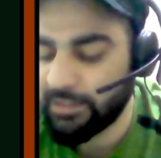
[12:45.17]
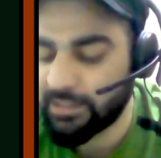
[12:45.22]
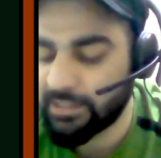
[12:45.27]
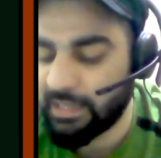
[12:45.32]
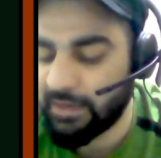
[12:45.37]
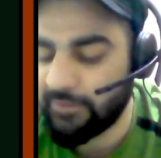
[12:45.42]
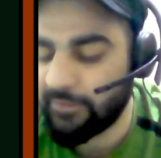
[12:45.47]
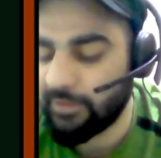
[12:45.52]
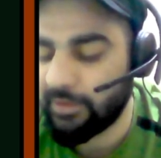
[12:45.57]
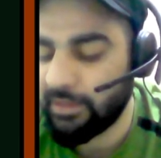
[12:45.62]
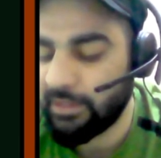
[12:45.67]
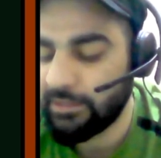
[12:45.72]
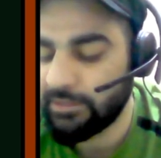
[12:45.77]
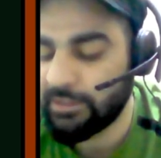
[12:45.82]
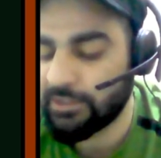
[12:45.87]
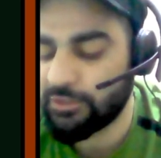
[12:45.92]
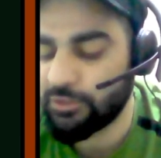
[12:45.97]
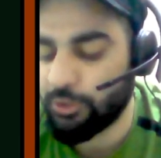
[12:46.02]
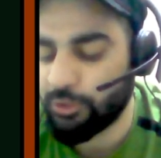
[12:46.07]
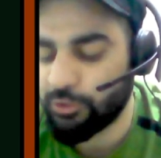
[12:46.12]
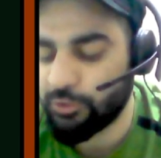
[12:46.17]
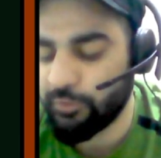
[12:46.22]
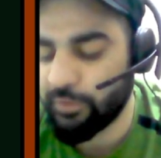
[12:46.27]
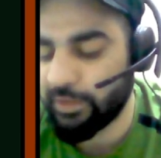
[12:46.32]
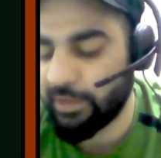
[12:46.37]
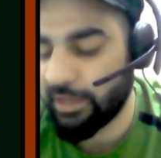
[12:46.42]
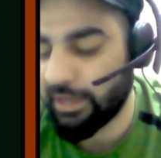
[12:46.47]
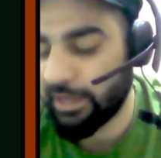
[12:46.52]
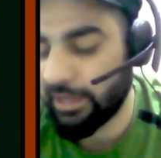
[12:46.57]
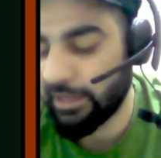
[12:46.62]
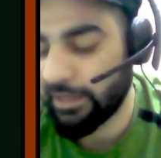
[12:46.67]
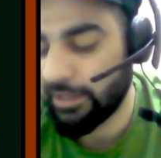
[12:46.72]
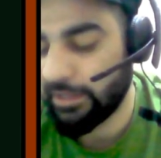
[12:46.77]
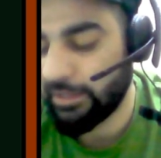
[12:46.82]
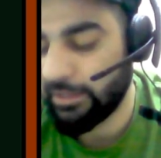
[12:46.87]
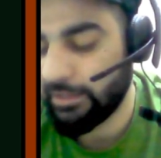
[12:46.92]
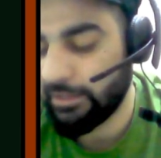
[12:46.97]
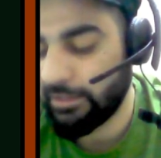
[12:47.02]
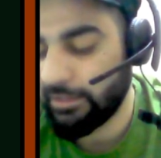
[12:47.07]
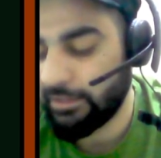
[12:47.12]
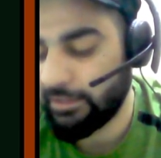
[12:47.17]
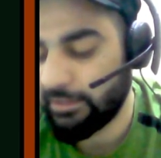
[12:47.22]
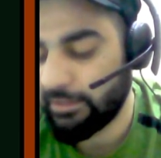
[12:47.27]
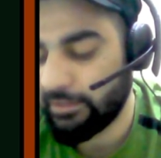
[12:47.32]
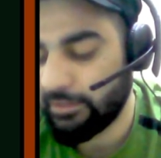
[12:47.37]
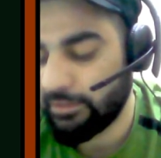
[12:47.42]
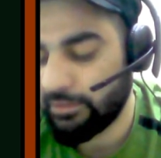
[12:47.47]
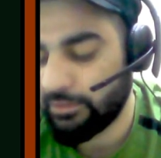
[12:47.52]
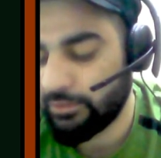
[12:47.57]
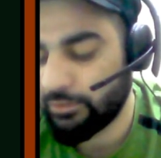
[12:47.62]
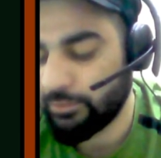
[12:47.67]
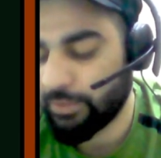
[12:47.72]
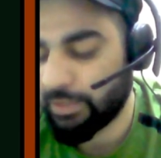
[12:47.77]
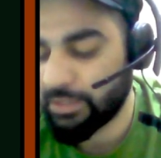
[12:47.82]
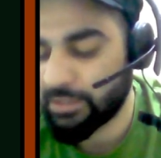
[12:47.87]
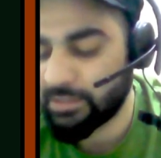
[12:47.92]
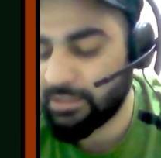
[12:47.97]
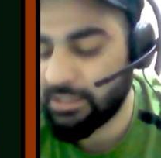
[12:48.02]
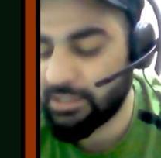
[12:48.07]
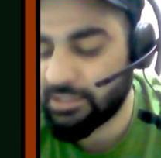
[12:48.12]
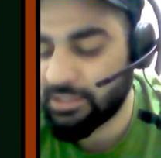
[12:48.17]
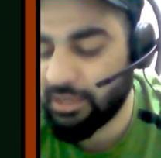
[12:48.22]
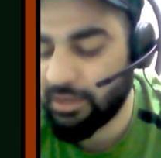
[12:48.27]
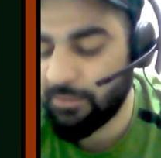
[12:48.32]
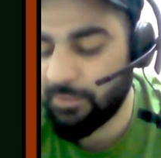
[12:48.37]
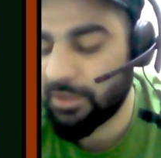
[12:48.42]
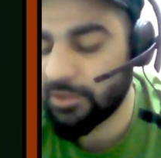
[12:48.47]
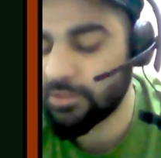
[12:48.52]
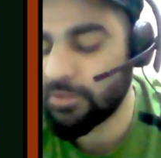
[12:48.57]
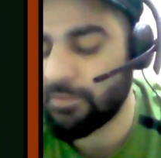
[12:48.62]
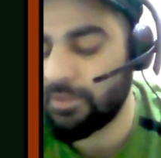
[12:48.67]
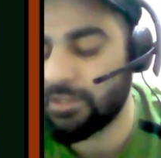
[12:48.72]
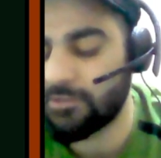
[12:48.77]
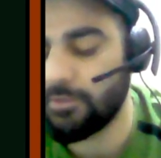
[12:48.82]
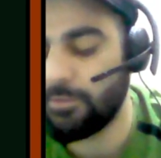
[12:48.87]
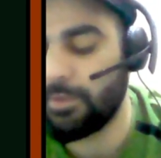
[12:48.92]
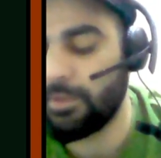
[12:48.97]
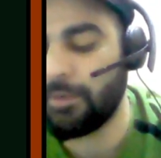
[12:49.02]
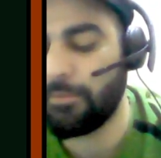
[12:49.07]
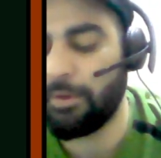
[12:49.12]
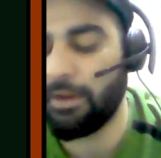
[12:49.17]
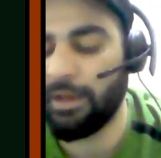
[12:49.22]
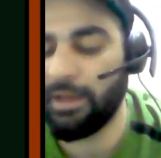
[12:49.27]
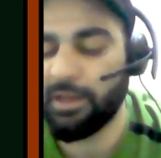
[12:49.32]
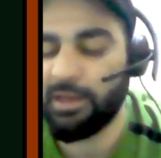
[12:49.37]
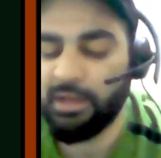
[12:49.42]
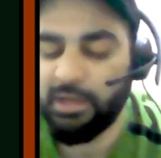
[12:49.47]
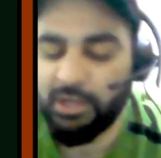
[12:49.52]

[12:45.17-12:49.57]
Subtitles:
alpha, this is also very high, because this term, because of this, will become high.